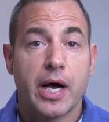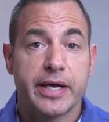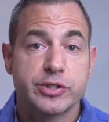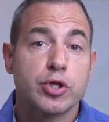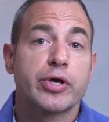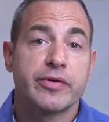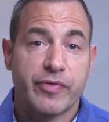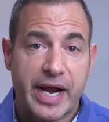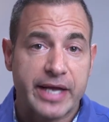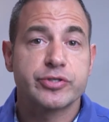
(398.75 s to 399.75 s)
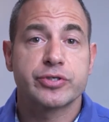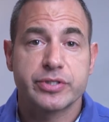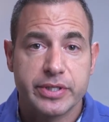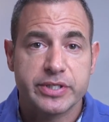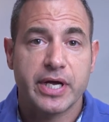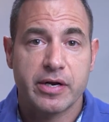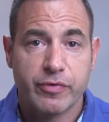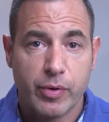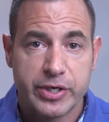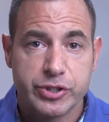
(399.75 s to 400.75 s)
is looking for answers to this kind of a
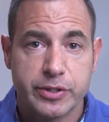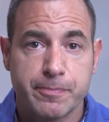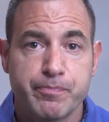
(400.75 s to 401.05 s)
question.